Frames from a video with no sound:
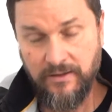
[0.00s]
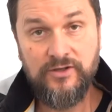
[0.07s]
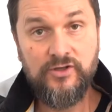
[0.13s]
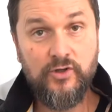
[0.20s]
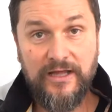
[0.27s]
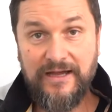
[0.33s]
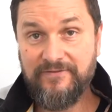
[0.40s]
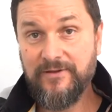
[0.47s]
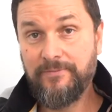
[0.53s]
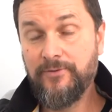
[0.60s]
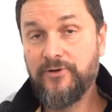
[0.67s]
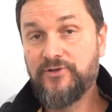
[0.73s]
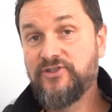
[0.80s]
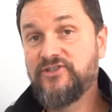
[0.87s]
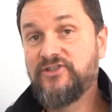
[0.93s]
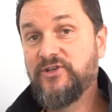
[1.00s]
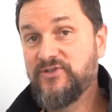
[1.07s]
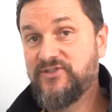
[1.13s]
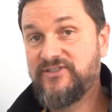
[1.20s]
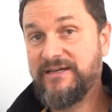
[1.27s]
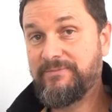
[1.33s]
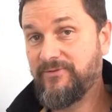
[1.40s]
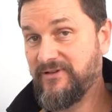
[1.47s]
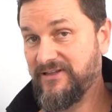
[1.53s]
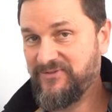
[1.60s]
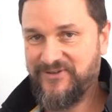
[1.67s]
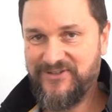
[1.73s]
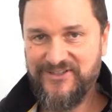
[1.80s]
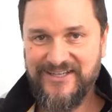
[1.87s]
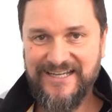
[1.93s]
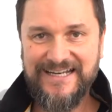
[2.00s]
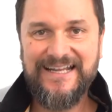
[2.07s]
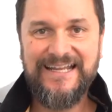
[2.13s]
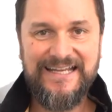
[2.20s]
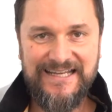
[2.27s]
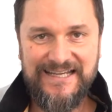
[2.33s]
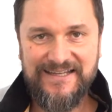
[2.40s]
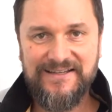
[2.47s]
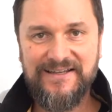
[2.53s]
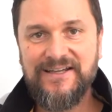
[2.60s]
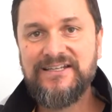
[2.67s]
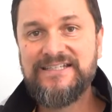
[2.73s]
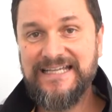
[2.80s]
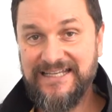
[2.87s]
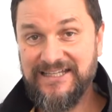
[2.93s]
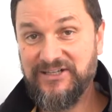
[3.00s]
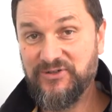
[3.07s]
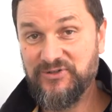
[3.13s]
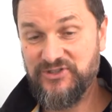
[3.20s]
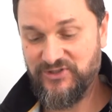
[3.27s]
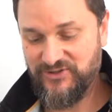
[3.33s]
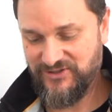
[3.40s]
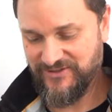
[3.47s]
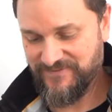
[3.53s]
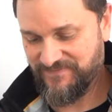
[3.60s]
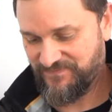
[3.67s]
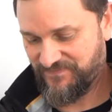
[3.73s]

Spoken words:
You'll have to purchase those separately when you get a 10-liter Junior.